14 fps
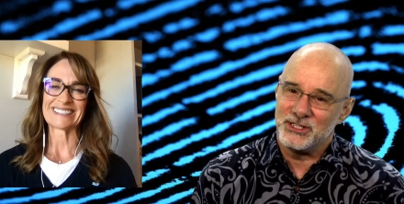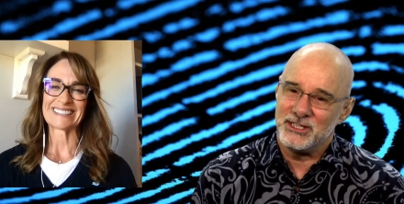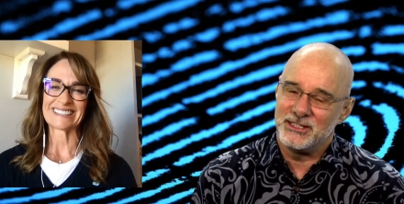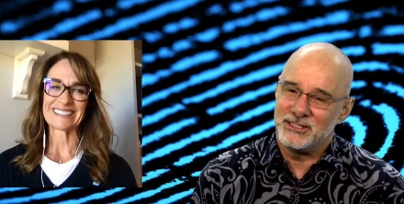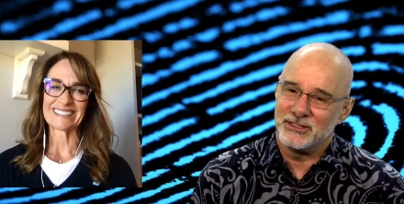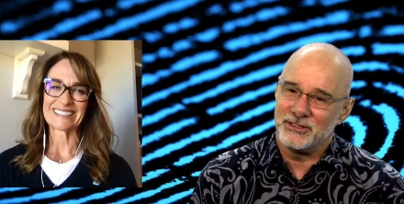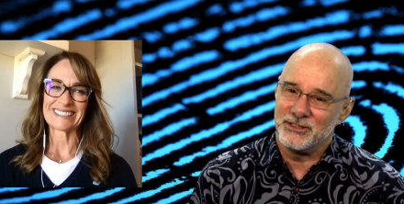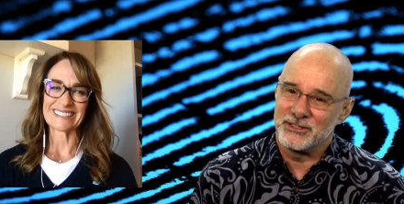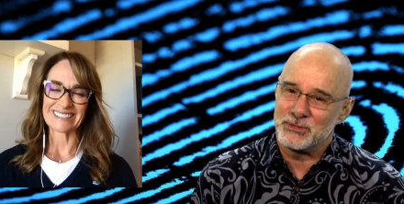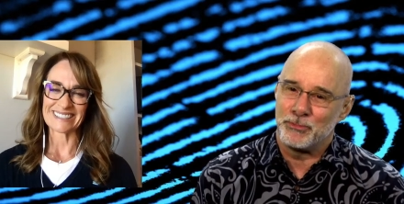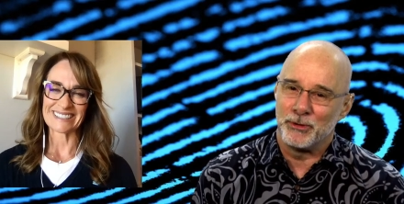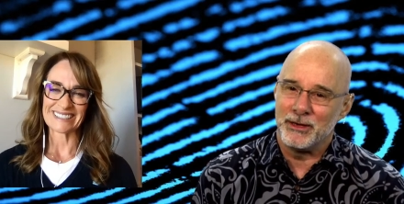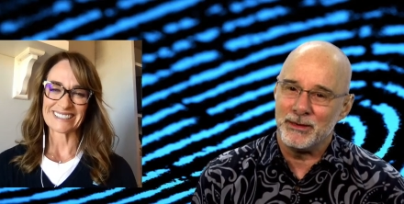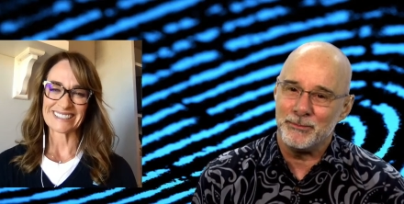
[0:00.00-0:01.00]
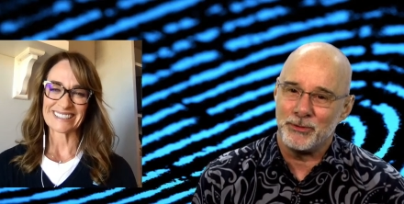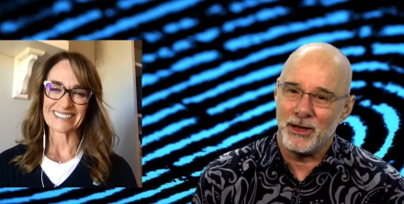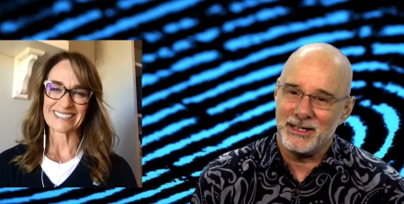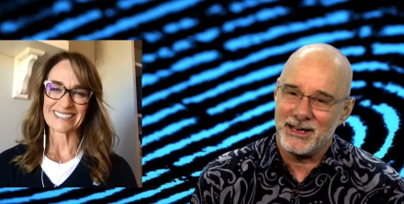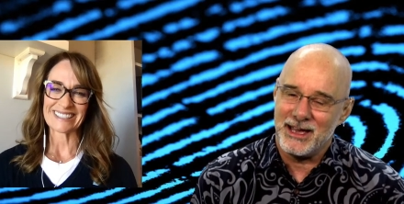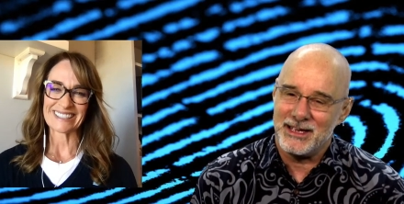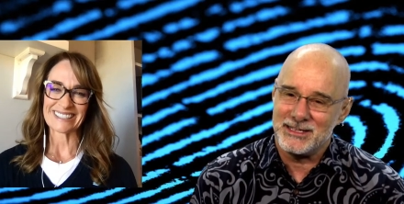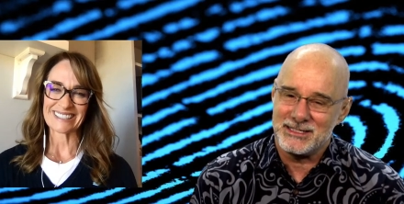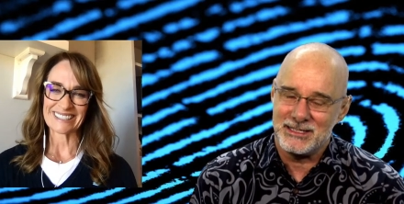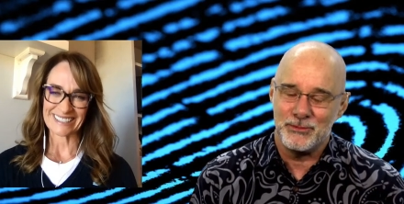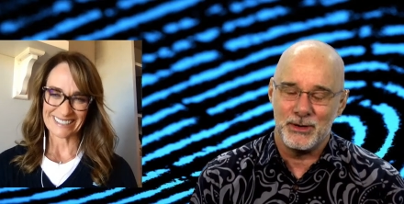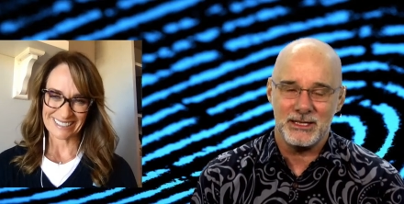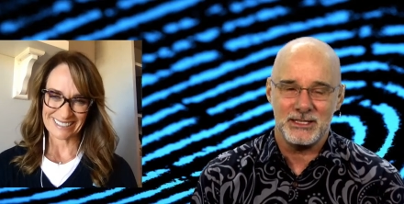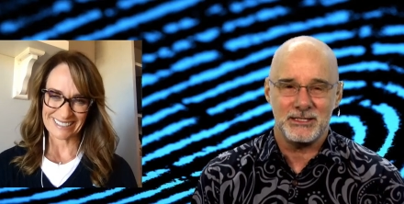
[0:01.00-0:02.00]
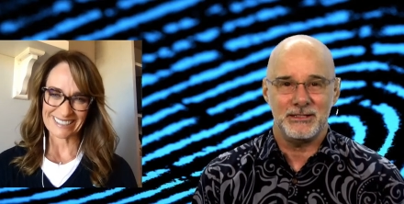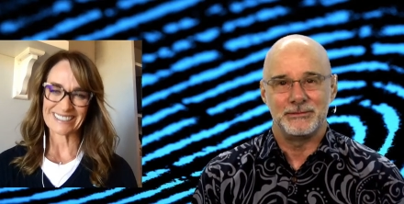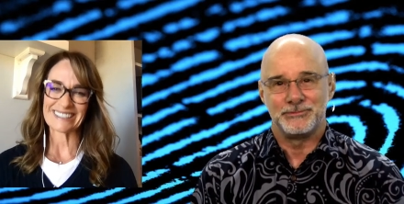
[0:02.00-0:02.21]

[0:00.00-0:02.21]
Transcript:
Speaker 1: you till the spring, probably at ISC West.